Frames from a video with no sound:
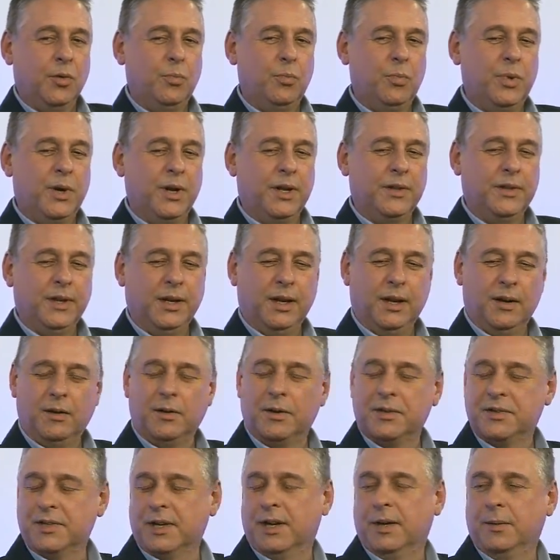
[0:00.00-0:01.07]
But I think a lot
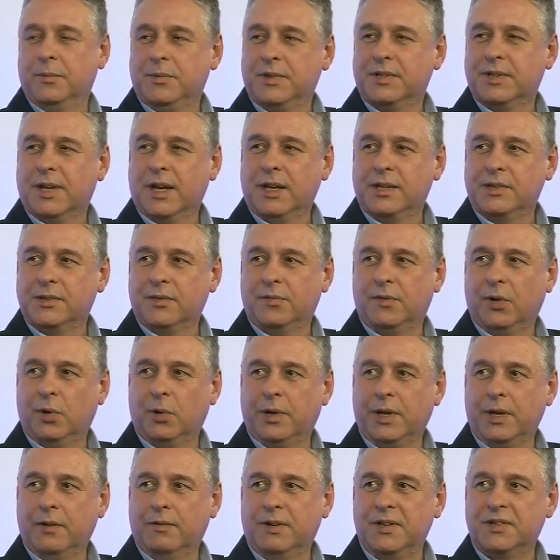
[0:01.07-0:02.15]
of times it's a case of following
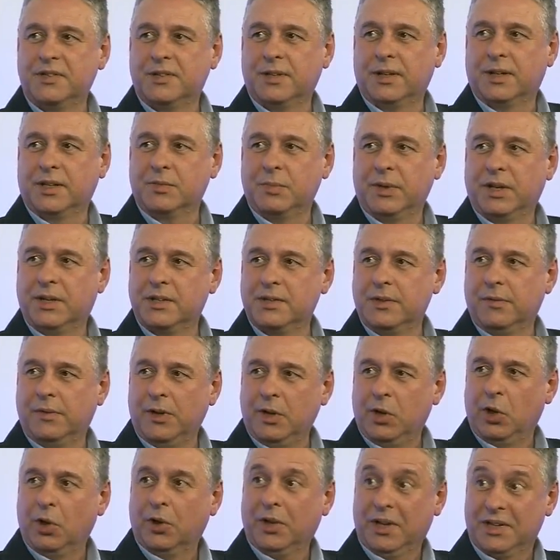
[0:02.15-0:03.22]
your instincts, because if you
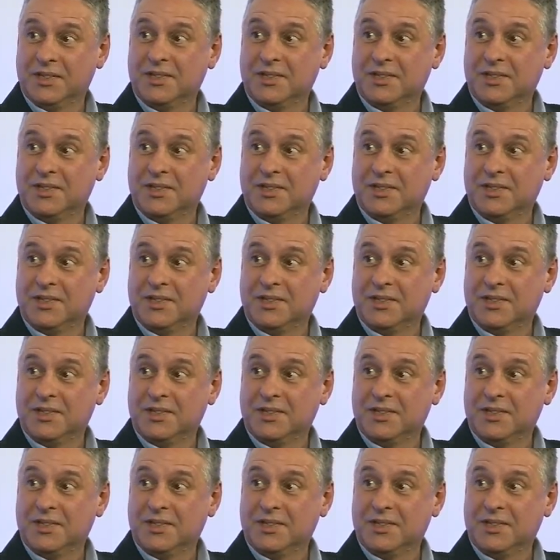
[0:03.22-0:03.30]
look at